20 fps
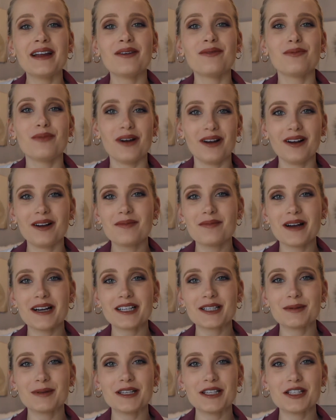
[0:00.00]
and welcome
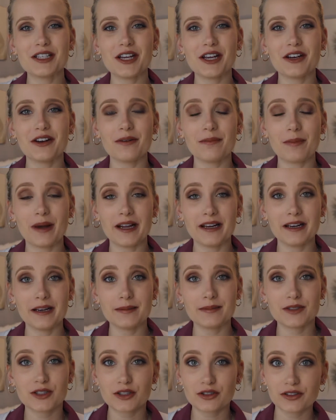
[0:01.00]
back to my channel. My
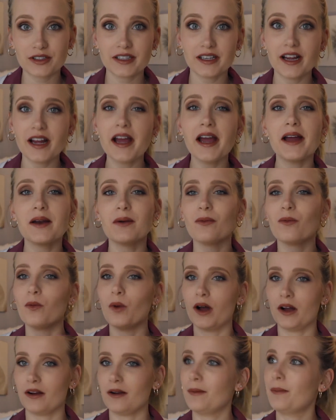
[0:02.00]
name's Karina and
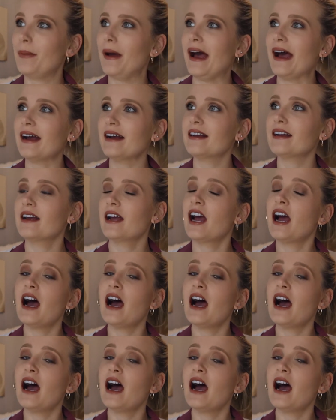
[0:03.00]
welcome back.